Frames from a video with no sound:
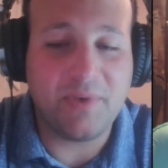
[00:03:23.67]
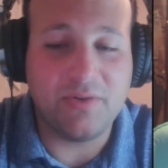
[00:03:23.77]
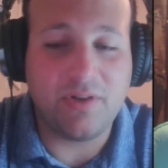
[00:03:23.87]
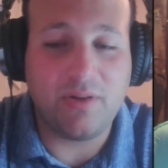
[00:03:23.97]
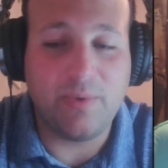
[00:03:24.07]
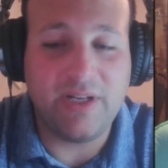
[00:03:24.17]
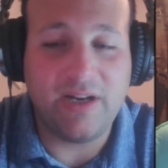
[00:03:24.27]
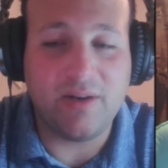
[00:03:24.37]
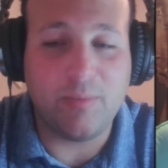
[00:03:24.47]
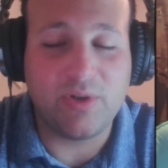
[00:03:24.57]
goes all the way
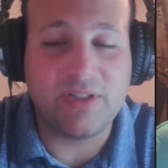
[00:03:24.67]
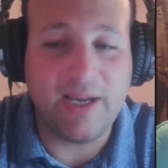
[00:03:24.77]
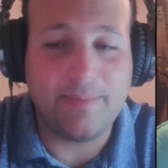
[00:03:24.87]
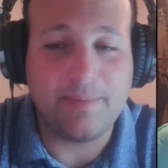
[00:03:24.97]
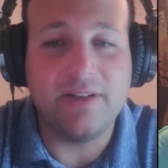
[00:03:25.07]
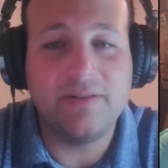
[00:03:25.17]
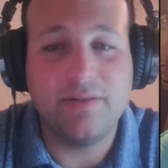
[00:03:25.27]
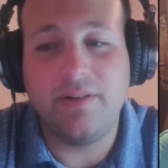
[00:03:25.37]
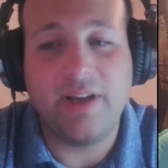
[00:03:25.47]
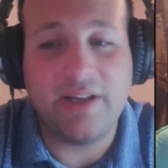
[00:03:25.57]
down to Brooks Kepka. Who
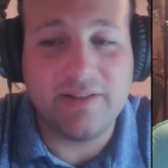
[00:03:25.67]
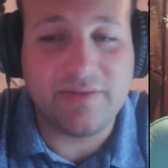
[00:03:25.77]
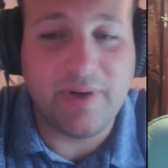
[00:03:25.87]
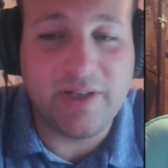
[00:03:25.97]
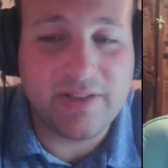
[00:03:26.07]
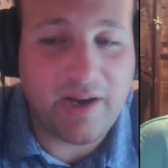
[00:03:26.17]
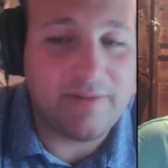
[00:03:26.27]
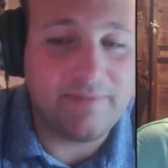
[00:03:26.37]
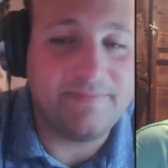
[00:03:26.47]
do you like in this range, Scott?